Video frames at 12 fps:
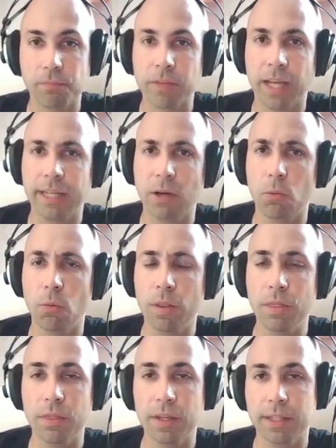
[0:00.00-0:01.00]
And now
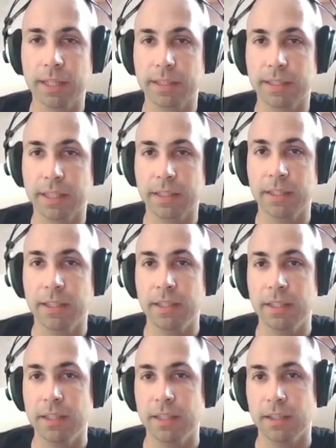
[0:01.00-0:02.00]
one thing that
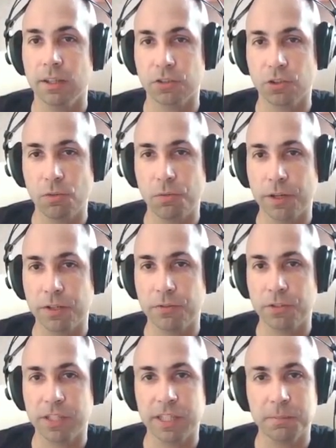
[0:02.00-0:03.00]
so far you've
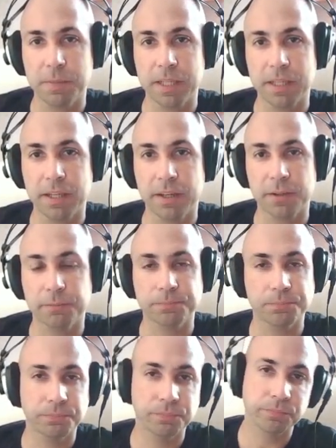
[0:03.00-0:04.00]
seen me here
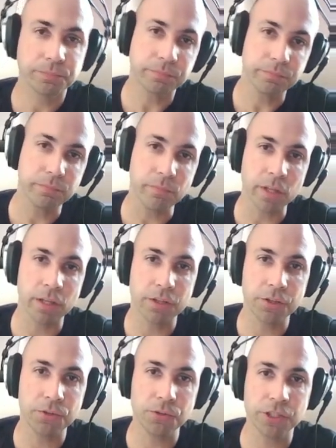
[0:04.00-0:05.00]

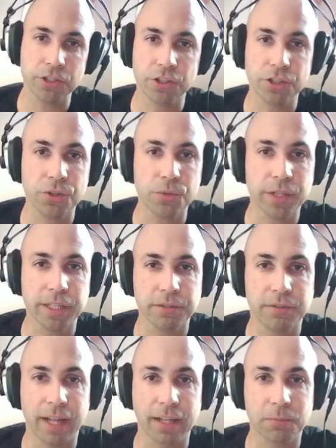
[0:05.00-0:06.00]
use this unit
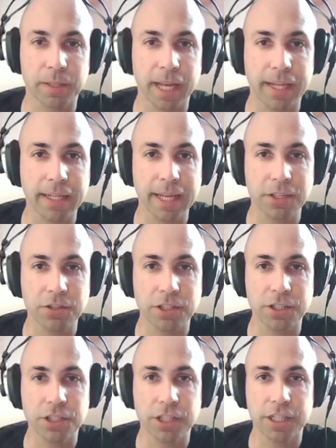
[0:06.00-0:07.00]
value, but I can
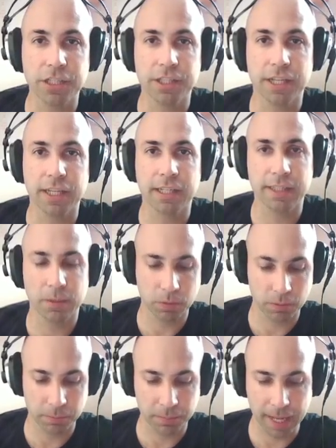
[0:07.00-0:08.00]
actually change that and say,
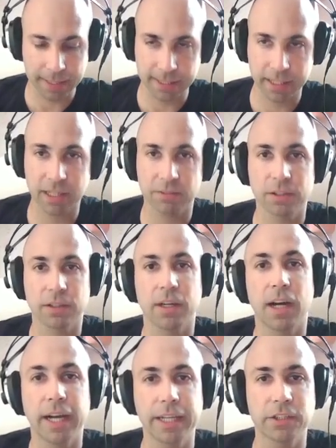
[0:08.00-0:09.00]
well, the plastic cover,
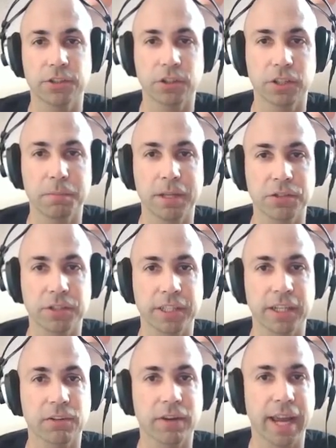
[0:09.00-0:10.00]
I internally measure it
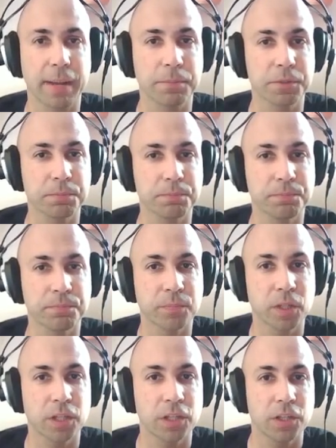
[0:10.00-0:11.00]
in grams.
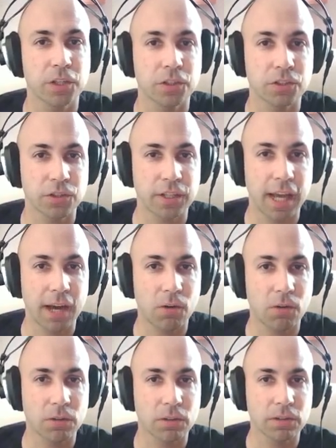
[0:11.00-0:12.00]
So
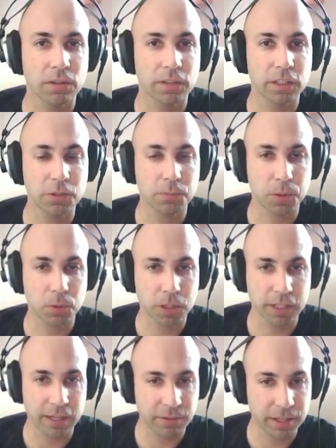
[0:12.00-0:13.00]
now this
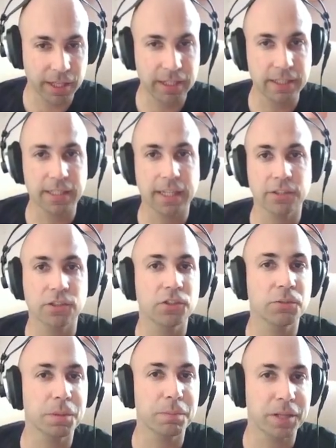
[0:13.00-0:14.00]
process, everything inside is going
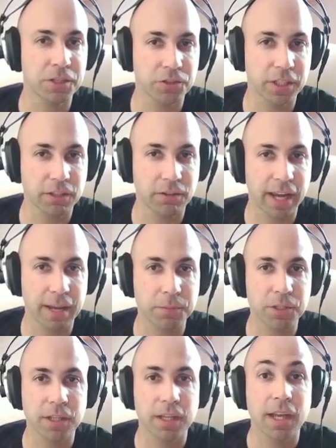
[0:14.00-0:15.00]
to be measured in grams.